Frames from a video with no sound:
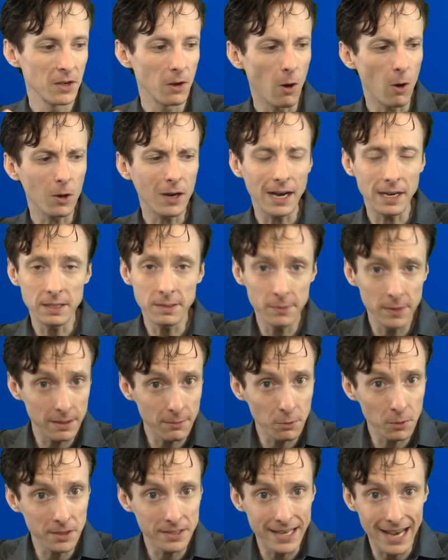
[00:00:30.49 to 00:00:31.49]
All kinds of
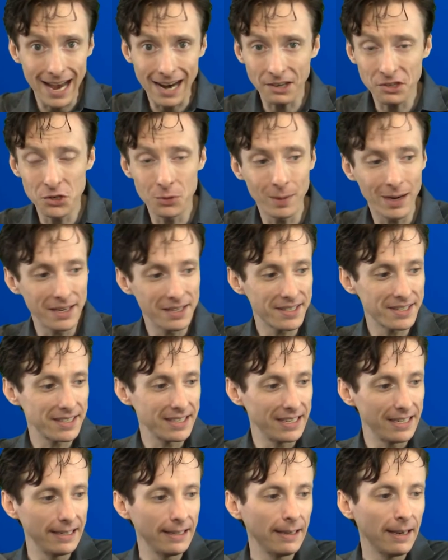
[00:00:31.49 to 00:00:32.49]
different attacks you might
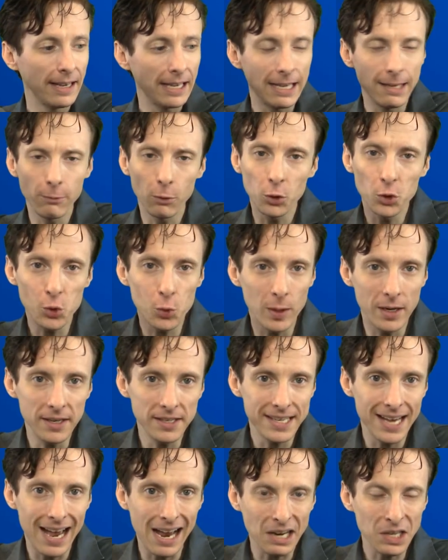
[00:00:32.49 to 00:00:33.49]
see. Evil twin
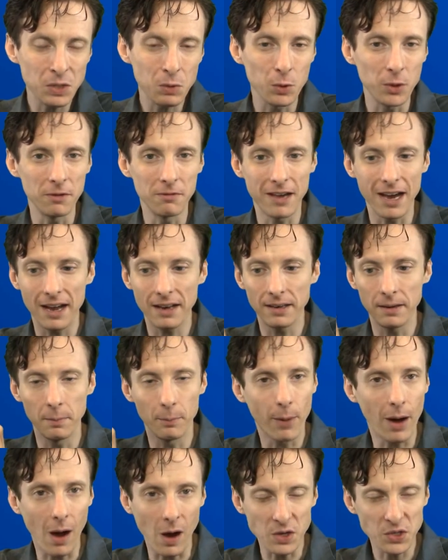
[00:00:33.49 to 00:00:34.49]
attacks where you've got an
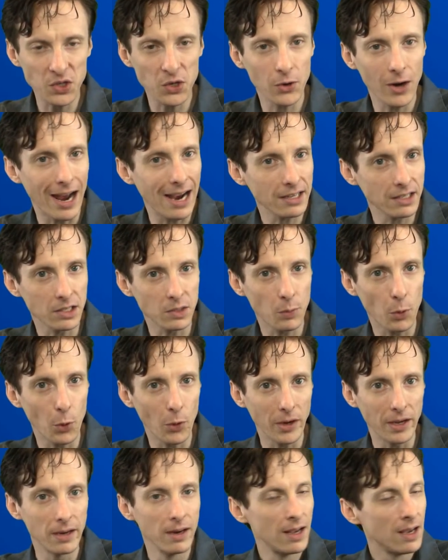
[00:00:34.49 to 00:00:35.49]
imposter access
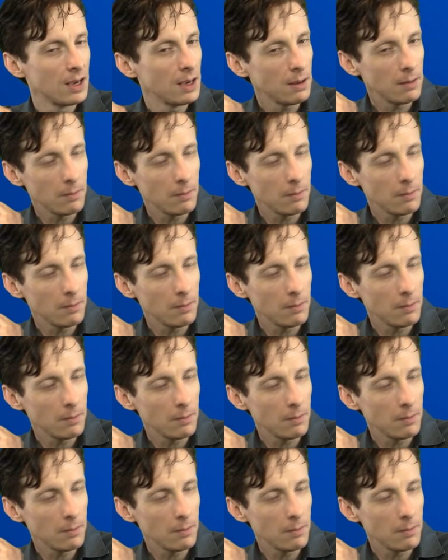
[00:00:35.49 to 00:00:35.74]
point,